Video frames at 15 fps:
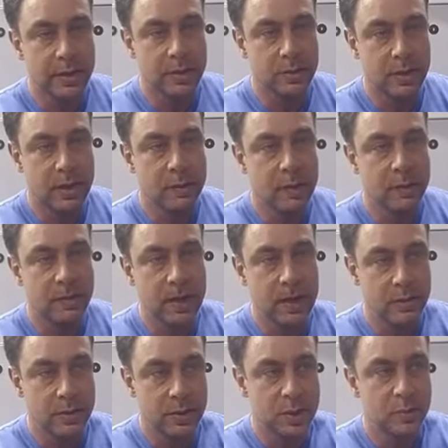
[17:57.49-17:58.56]
So I remember when I
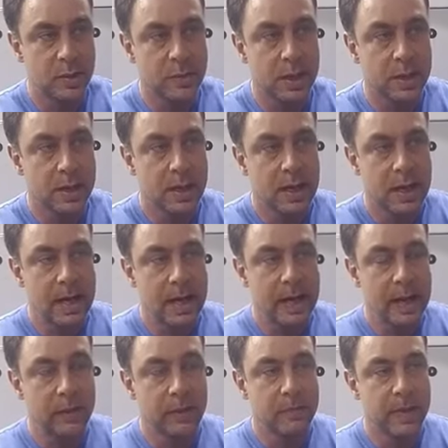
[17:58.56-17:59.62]
was swimming, they would